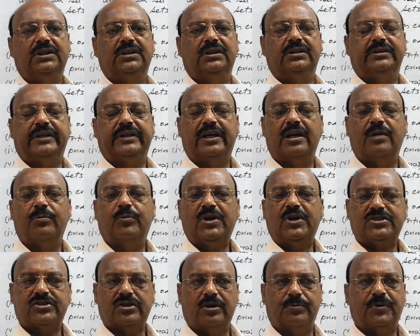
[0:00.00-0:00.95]
the
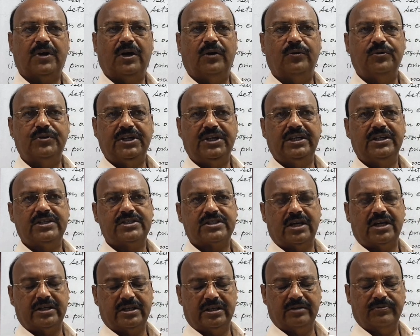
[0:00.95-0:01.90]
numbers of counting
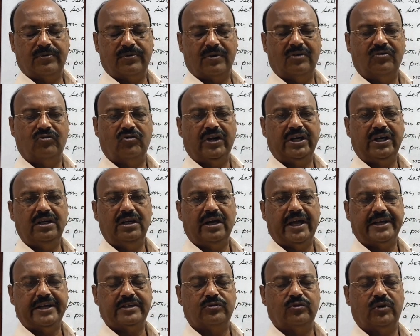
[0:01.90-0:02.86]
starting from 1,
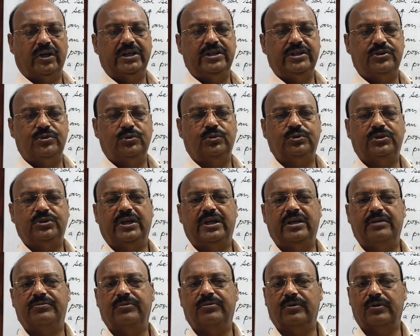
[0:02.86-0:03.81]
like 1, 2,
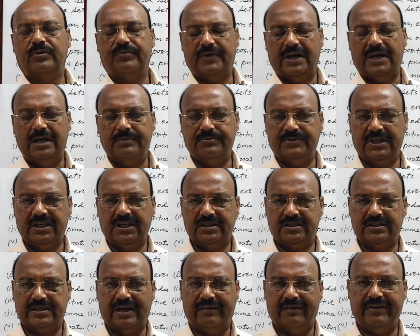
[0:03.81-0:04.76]
3, 4, 5, 6,
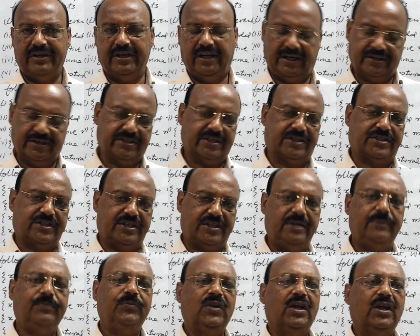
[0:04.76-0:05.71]
7,
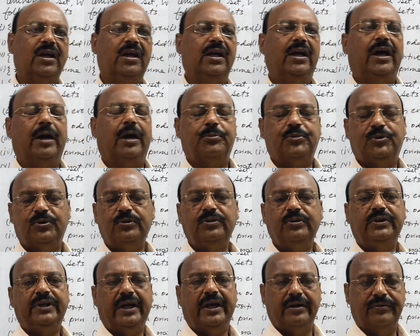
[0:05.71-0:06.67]
etc. up to
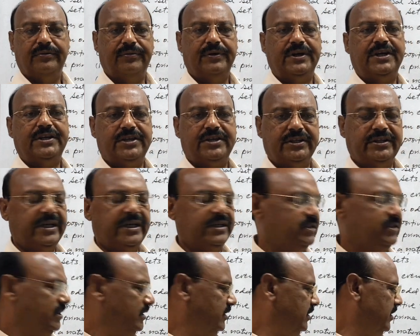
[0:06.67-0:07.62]
infinity.
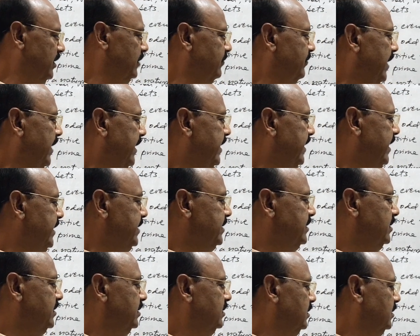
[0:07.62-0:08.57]
This is
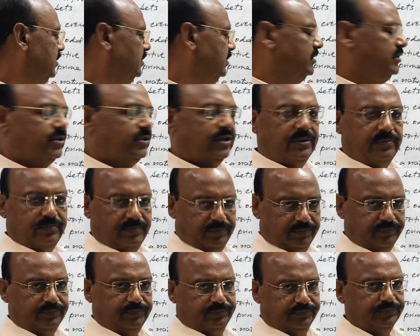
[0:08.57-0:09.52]
infinite term,
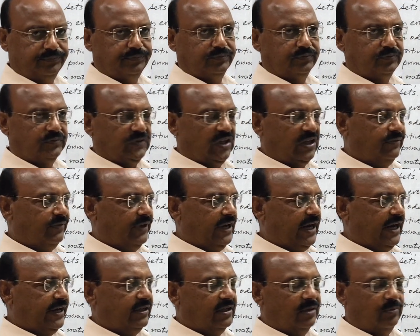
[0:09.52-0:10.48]

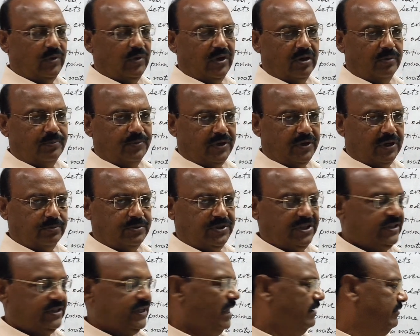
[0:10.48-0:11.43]
infinite number of terms
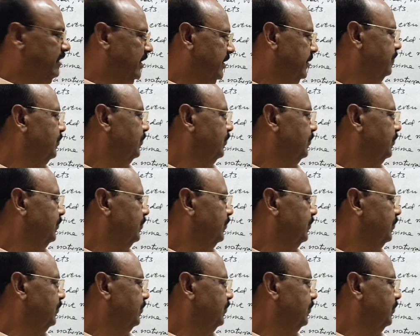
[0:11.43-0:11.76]
is having.